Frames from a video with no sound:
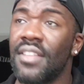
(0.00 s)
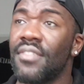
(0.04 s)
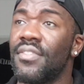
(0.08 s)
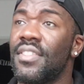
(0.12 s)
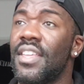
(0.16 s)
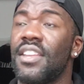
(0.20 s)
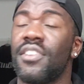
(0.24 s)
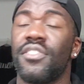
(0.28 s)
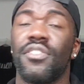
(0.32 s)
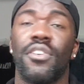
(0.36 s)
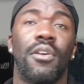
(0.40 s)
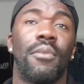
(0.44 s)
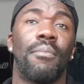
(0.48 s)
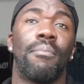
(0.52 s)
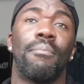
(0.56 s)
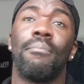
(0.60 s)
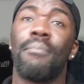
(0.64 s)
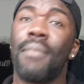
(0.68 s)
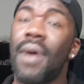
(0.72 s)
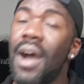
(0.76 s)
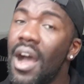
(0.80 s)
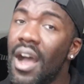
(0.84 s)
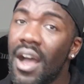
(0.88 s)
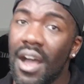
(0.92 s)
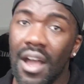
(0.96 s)
Then your
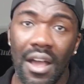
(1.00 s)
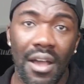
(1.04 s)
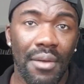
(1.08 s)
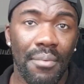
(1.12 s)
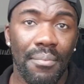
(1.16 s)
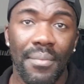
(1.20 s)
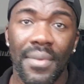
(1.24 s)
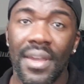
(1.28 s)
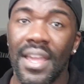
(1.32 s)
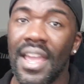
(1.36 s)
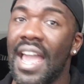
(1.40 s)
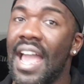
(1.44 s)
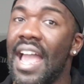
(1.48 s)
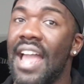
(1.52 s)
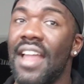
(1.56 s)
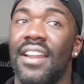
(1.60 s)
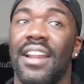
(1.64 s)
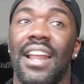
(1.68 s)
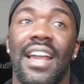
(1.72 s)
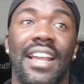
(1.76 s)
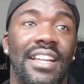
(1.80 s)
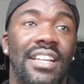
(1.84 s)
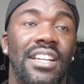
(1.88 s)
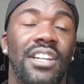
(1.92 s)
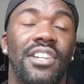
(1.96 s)
mom,
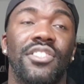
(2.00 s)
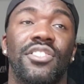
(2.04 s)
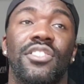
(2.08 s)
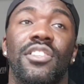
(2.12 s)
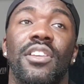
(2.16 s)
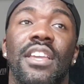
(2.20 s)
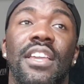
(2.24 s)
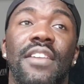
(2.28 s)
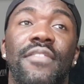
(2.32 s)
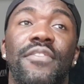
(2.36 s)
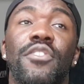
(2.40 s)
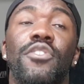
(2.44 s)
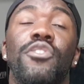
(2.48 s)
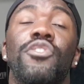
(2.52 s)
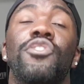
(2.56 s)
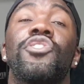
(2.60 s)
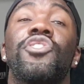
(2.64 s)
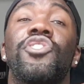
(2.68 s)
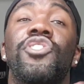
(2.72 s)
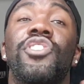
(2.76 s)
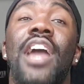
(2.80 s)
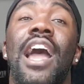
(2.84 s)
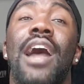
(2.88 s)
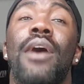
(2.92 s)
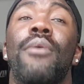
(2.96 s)
and like, if you're
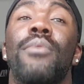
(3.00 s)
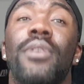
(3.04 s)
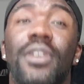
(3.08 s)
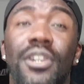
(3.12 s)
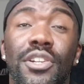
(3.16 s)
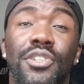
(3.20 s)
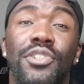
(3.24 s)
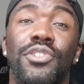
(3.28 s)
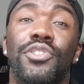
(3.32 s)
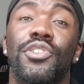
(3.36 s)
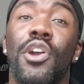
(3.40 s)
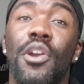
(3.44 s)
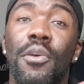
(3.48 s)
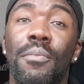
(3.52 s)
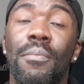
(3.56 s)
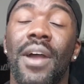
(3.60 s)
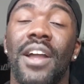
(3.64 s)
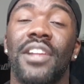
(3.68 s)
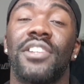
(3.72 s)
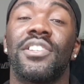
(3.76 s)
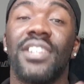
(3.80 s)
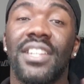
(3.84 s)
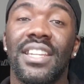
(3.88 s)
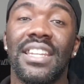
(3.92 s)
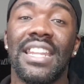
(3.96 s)
showered so
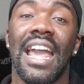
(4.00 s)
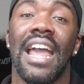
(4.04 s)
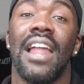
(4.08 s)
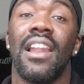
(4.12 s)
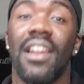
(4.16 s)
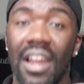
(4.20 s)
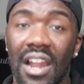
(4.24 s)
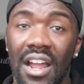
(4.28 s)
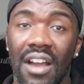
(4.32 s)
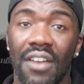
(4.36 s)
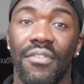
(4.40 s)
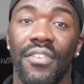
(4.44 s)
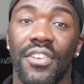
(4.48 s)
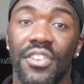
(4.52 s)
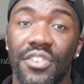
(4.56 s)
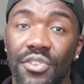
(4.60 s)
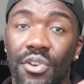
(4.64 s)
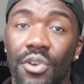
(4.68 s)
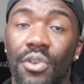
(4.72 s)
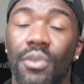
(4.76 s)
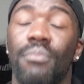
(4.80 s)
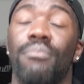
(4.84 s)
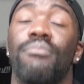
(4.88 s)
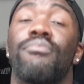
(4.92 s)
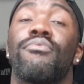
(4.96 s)
much in that love and
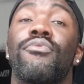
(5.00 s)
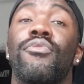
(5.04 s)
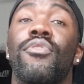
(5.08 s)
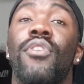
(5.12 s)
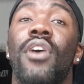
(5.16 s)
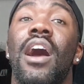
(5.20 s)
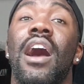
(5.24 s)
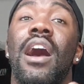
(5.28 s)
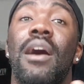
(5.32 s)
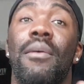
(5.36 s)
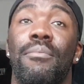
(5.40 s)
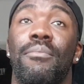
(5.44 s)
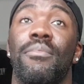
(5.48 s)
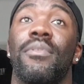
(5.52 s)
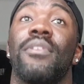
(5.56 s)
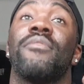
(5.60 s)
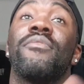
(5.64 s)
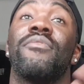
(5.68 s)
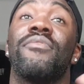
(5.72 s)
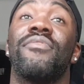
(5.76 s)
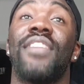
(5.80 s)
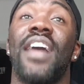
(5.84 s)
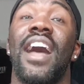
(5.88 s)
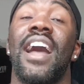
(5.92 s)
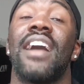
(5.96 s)
you're brought up
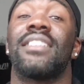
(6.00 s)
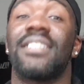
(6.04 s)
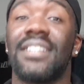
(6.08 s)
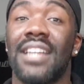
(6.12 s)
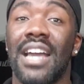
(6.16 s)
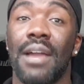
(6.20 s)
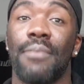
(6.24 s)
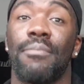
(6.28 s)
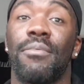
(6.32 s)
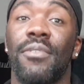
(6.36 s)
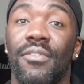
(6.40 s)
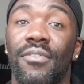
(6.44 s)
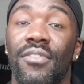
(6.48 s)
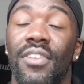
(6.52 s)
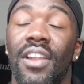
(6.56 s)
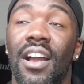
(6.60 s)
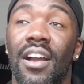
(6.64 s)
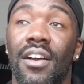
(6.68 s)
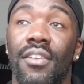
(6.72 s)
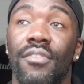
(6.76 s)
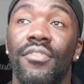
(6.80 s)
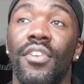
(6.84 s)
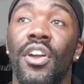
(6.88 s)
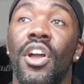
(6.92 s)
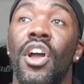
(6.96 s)
with that type of
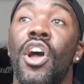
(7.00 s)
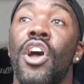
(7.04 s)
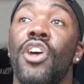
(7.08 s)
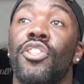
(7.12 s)
love,